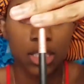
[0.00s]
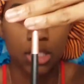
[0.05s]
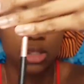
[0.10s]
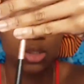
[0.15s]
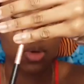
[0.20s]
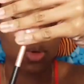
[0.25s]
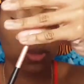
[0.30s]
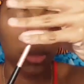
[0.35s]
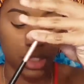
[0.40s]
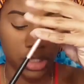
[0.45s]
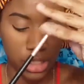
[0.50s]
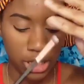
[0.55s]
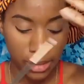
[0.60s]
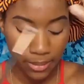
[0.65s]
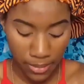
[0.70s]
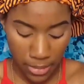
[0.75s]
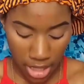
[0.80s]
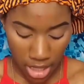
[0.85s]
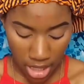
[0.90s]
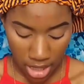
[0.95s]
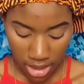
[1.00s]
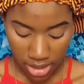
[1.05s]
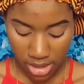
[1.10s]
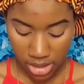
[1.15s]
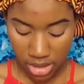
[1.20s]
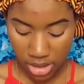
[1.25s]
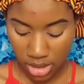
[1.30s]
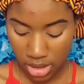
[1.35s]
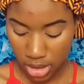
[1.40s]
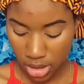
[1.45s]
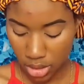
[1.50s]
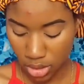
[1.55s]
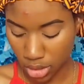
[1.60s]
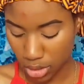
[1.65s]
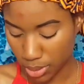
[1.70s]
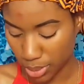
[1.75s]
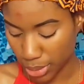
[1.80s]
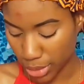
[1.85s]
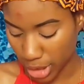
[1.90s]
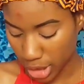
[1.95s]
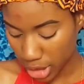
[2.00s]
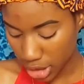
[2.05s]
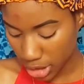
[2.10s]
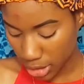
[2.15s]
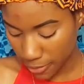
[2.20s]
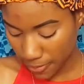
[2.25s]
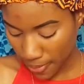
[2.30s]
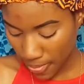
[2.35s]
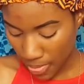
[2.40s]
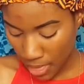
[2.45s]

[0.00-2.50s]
of dome shaped. This is a good brush.